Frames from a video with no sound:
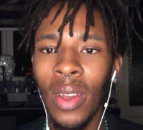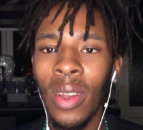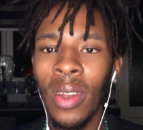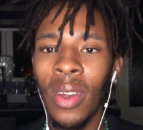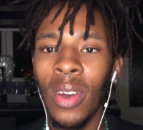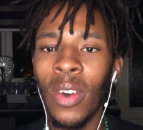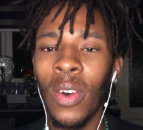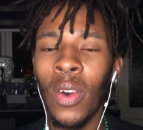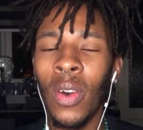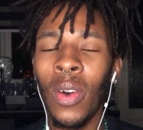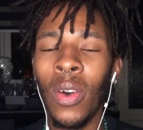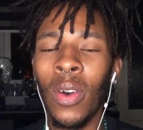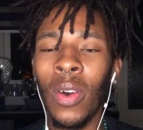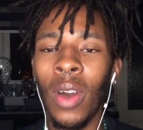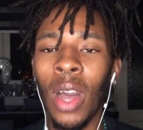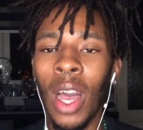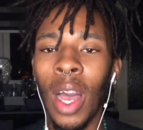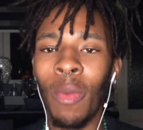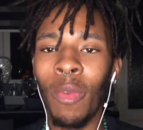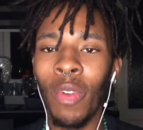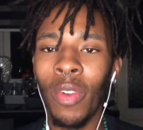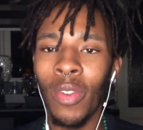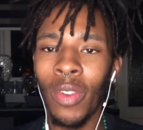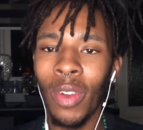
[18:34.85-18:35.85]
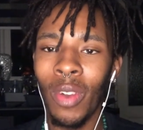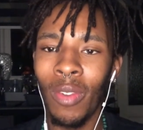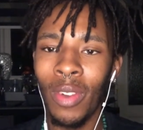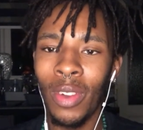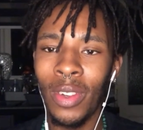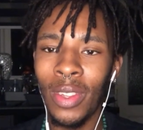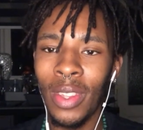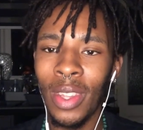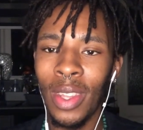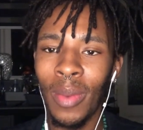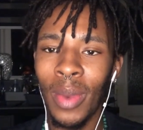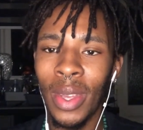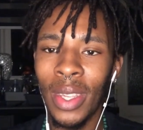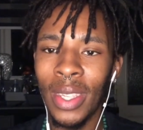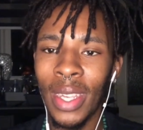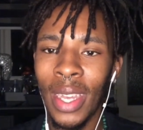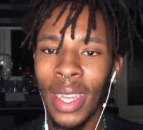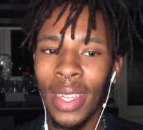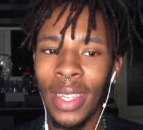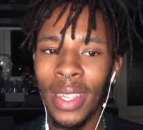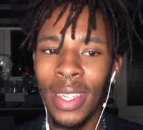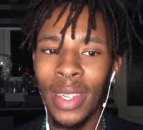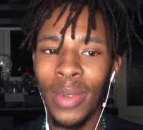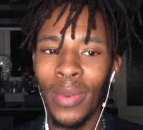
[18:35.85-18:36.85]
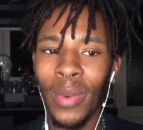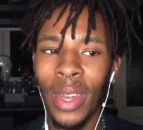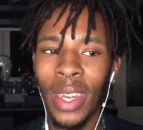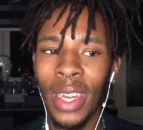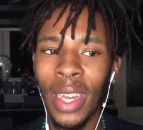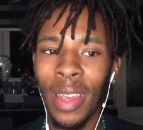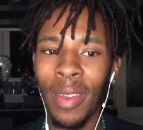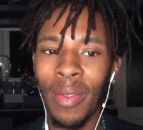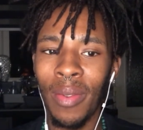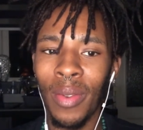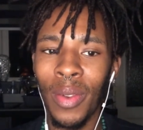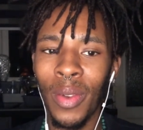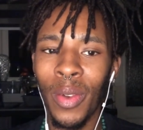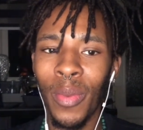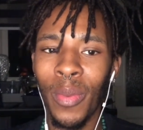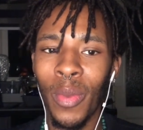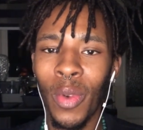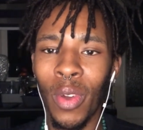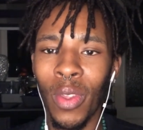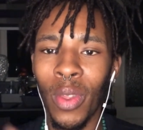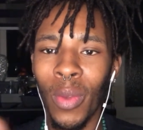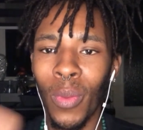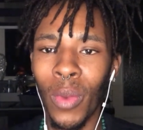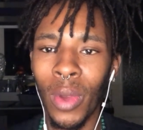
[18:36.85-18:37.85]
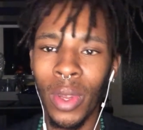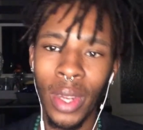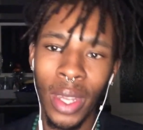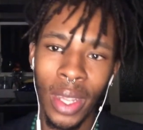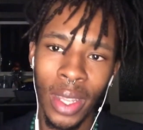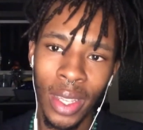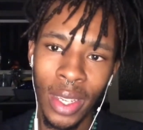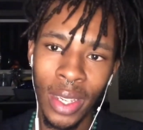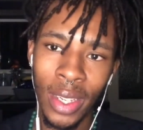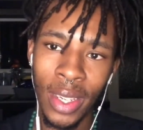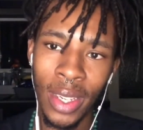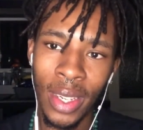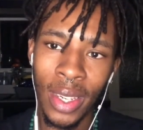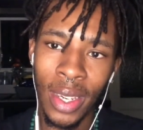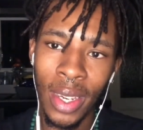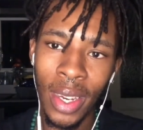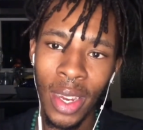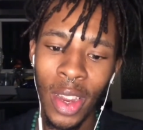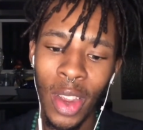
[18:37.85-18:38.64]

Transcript: Or I'm referring to them as energy when I feel more than one energy.